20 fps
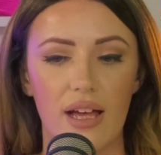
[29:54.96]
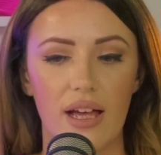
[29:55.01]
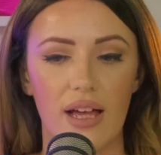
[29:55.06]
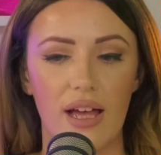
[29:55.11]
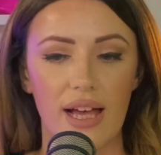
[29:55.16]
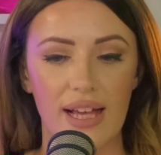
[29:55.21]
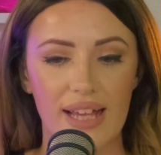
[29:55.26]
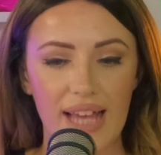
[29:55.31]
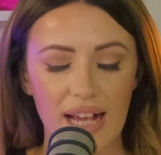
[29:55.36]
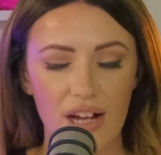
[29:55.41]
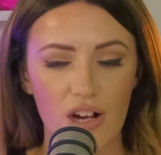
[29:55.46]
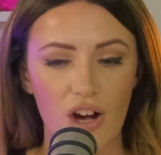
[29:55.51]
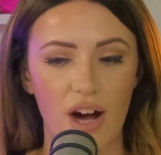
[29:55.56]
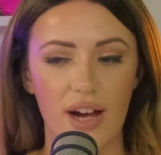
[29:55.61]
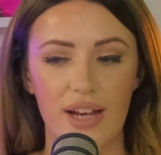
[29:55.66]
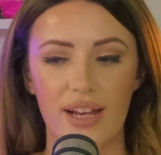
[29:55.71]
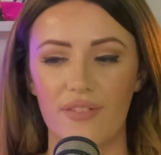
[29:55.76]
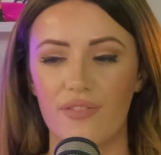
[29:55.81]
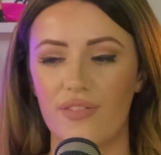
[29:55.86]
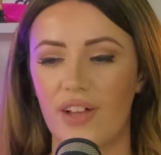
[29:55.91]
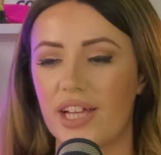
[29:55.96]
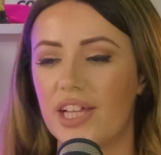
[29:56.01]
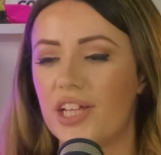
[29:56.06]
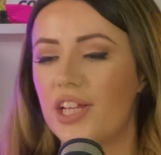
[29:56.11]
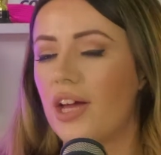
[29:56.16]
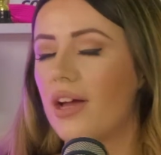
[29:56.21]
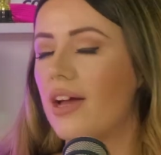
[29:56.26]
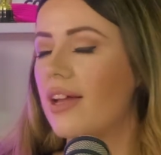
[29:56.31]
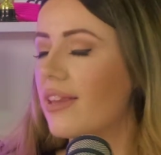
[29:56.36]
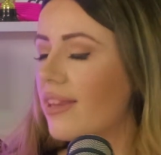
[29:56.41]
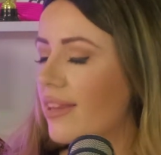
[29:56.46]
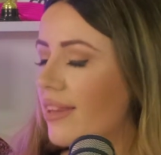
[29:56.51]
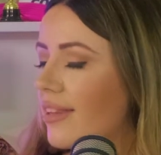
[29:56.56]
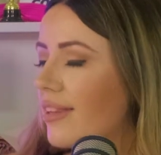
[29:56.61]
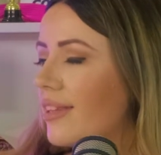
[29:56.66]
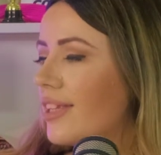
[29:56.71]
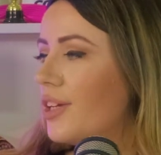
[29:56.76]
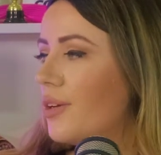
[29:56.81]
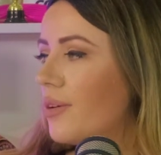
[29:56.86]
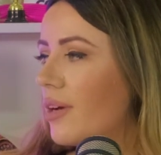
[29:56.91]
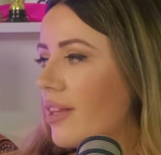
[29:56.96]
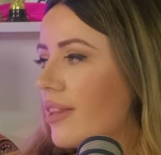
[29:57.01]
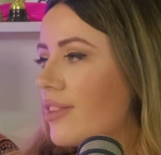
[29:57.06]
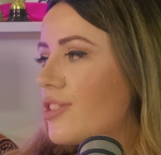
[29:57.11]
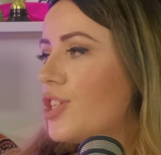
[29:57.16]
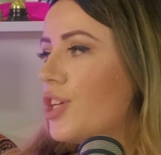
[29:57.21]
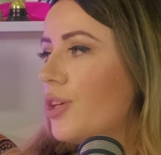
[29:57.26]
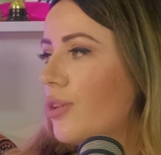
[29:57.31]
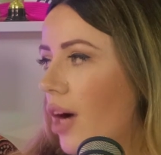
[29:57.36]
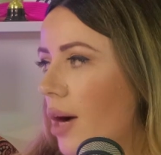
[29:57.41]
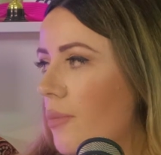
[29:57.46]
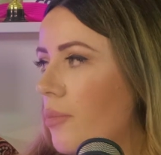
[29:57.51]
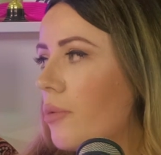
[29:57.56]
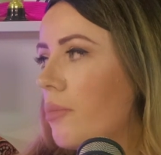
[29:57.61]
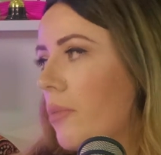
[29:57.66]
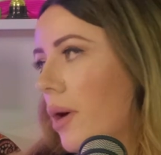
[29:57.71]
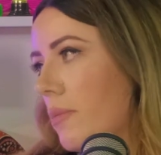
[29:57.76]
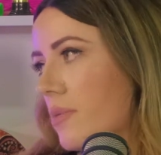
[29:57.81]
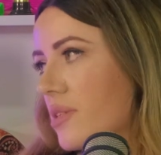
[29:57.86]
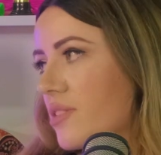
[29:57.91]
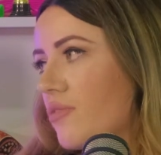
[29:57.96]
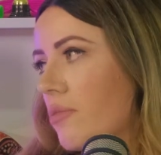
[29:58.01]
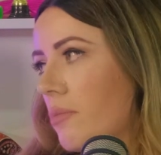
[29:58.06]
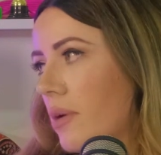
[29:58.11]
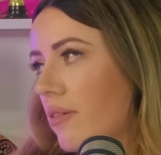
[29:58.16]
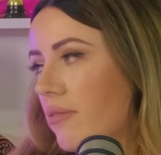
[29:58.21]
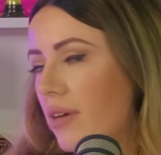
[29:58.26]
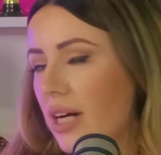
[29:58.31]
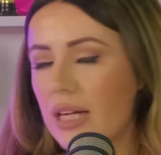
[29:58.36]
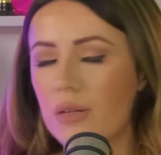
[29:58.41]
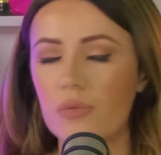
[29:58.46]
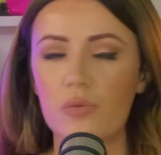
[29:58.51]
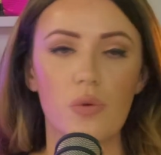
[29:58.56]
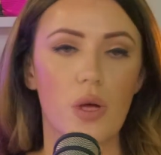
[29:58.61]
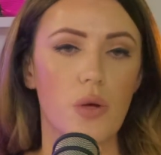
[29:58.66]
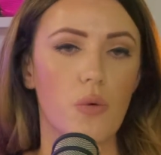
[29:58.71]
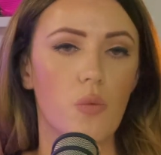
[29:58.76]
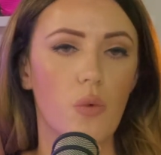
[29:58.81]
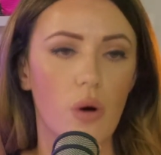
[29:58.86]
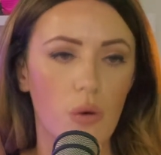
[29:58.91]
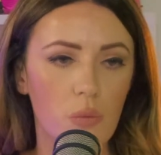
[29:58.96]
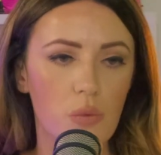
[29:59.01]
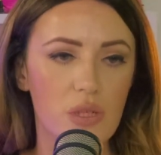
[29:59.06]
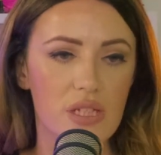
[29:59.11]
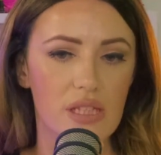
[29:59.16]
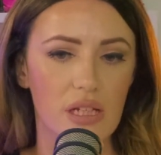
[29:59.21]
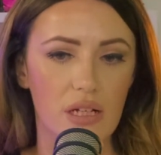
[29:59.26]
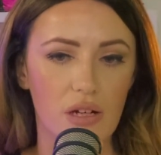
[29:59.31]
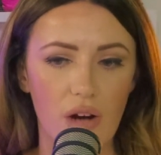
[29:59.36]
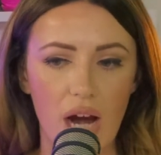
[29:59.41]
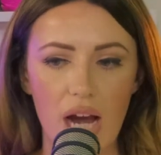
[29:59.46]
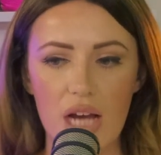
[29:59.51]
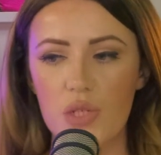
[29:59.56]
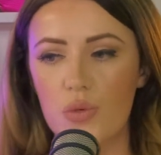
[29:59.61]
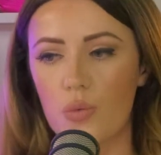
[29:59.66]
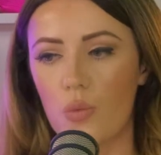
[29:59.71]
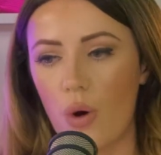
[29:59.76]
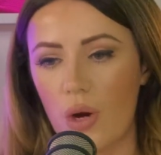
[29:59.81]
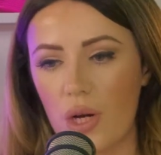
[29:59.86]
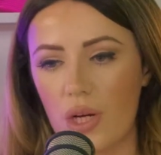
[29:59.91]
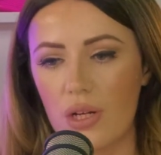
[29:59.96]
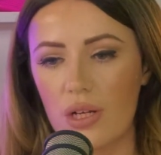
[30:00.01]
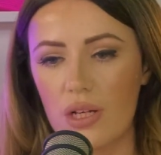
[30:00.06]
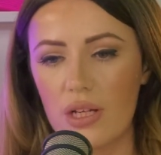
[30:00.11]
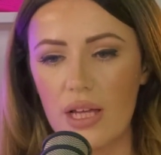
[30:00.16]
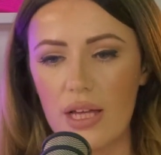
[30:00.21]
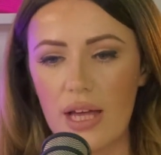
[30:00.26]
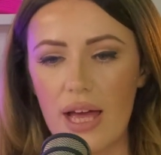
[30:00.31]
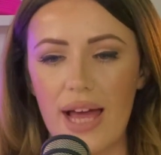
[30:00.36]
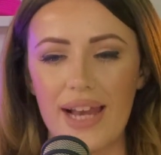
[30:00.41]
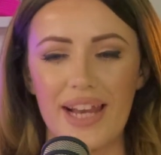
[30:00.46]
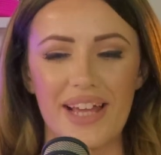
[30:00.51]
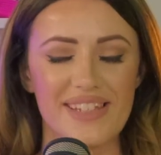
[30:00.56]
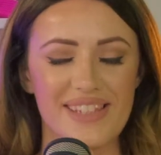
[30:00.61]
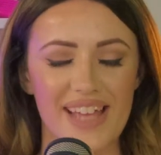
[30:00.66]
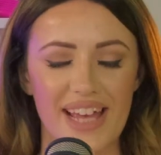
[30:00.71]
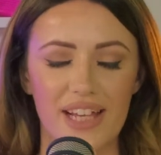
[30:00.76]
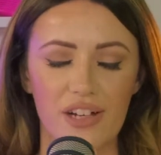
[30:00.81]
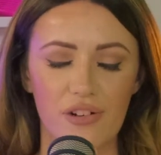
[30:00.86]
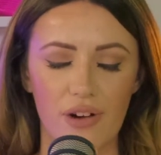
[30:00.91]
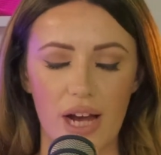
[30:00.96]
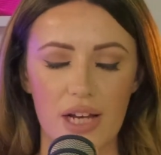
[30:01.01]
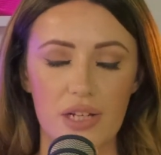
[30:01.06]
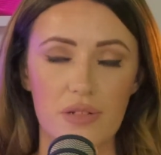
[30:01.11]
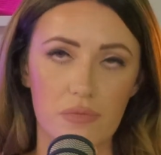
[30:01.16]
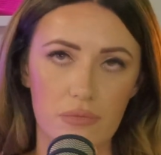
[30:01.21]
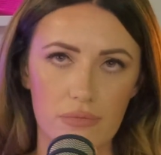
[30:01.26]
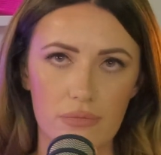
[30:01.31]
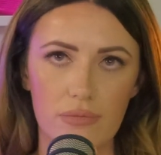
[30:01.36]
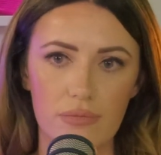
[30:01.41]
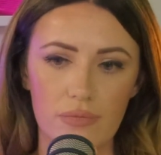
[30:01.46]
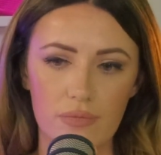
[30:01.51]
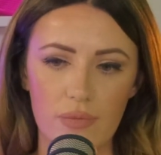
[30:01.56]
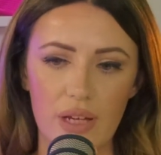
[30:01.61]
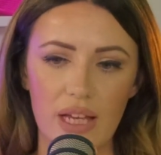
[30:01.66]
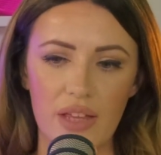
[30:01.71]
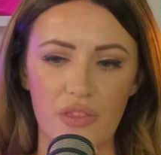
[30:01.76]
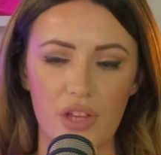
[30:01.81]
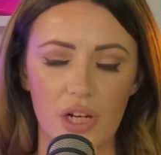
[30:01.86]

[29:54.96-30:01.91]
again, kind of like, you know, two light bulb moments for me, right? So one was the crash, an essay crash in the